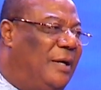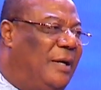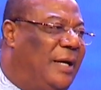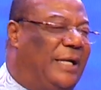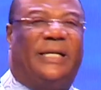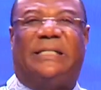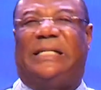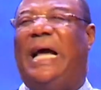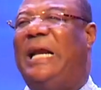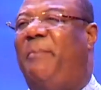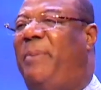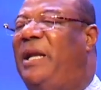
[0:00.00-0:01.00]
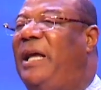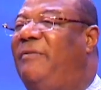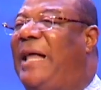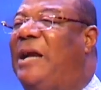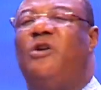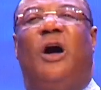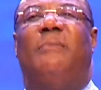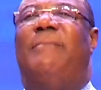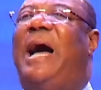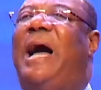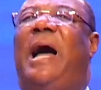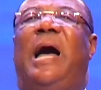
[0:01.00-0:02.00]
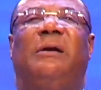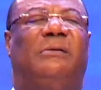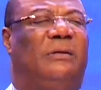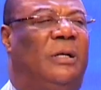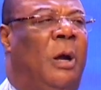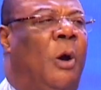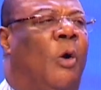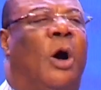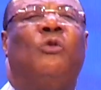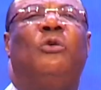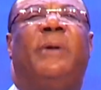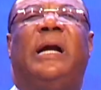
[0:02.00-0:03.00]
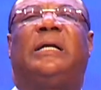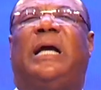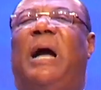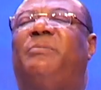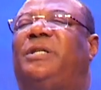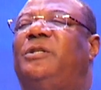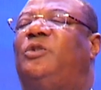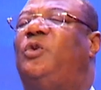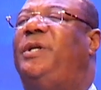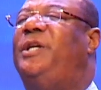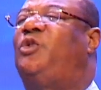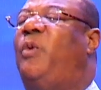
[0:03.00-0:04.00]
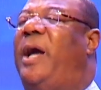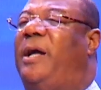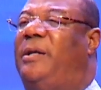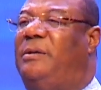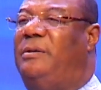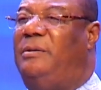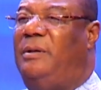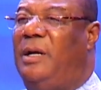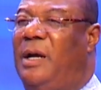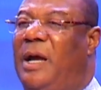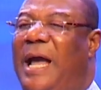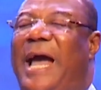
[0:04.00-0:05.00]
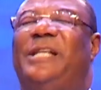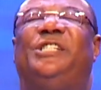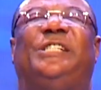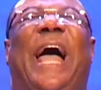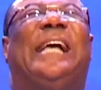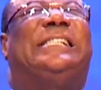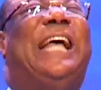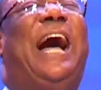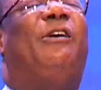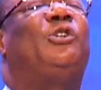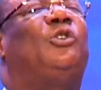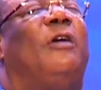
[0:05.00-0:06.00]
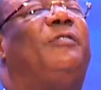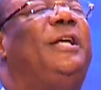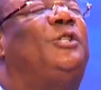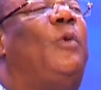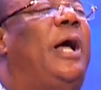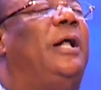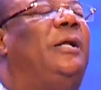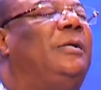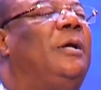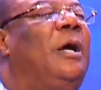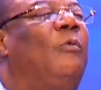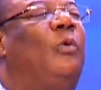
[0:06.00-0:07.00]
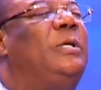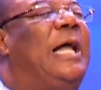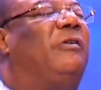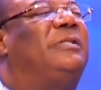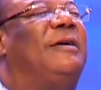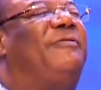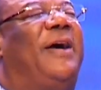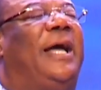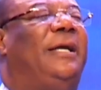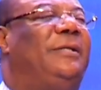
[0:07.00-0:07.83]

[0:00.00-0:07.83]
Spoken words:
It is said and believed that no man or woman comes into this world and checks out of this world without a fight.